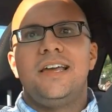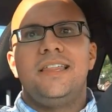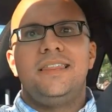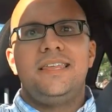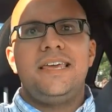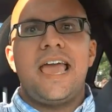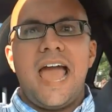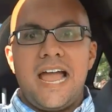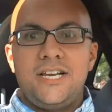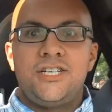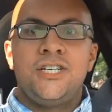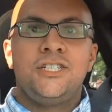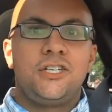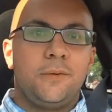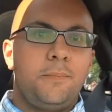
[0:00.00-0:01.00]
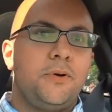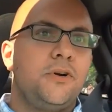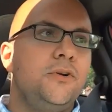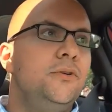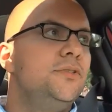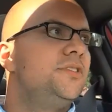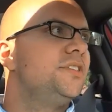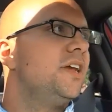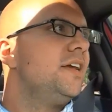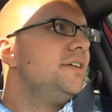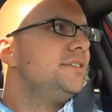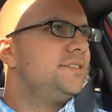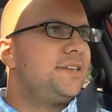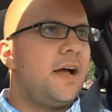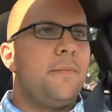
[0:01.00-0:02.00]
the engine to produce
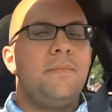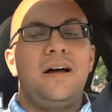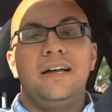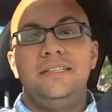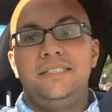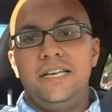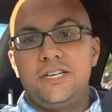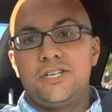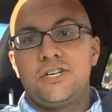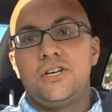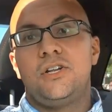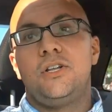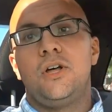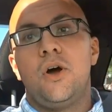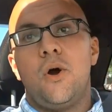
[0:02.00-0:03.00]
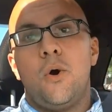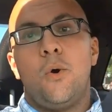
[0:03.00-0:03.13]
some additional